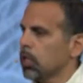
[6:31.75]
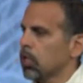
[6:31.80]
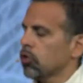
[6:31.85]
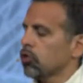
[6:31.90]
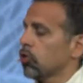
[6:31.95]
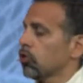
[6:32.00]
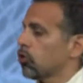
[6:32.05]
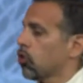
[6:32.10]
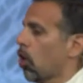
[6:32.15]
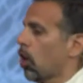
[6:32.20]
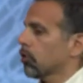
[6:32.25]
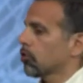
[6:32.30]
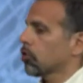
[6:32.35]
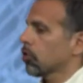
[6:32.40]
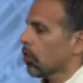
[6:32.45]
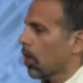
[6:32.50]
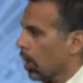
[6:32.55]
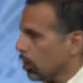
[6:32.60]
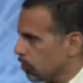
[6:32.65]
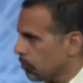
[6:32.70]
She's lost
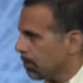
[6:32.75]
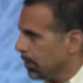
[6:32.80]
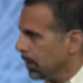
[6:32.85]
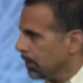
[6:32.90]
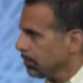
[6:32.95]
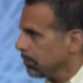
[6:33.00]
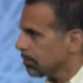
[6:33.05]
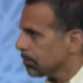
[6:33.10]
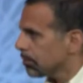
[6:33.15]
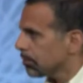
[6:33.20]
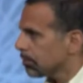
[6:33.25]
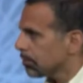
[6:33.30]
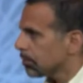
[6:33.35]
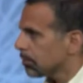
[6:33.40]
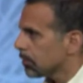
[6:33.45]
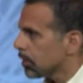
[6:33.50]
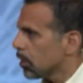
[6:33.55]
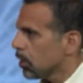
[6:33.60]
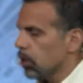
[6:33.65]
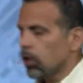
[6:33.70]
her husband.
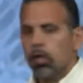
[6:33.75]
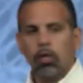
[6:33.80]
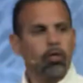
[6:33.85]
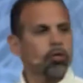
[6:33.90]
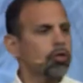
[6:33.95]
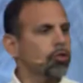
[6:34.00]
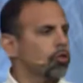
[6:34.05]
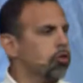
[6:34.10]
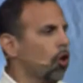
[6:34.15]
She's